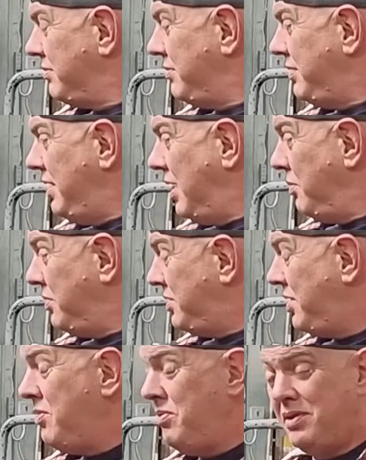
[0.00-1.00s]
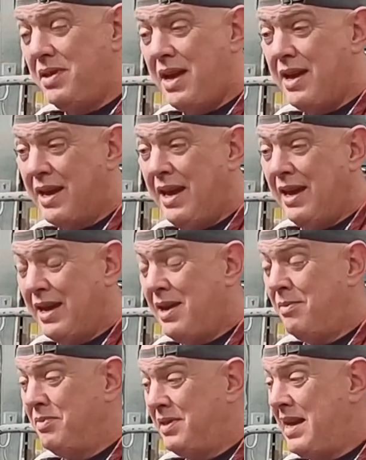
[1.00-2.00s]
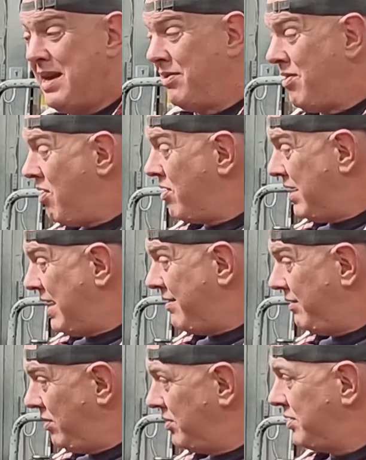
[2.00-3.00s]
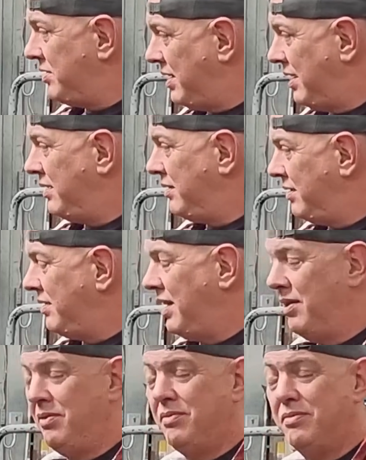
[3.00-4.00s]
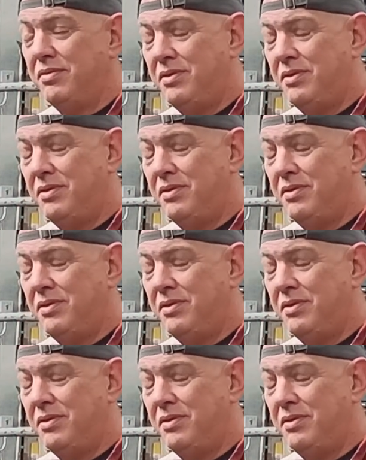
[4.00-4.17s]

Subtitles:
you know, as soon as that kit comes down, I can have a look-see and, you know,